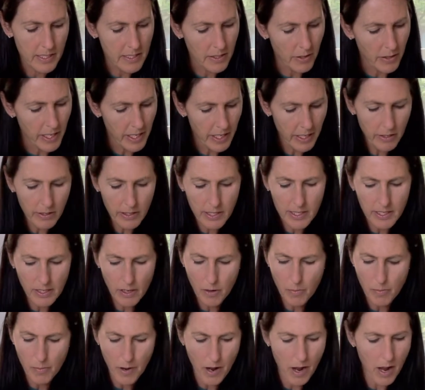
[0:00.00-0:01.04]
So here is
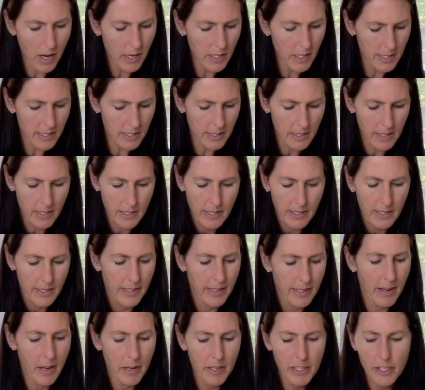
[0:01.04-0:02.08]
our box.
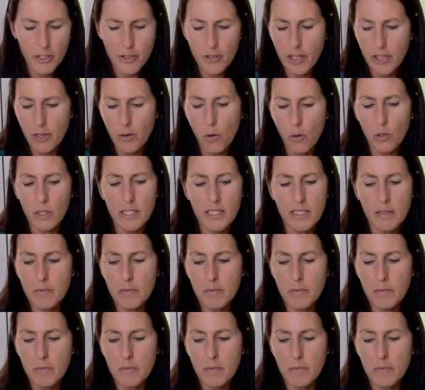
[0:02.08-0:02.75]
Now I'm gonna try to hold it.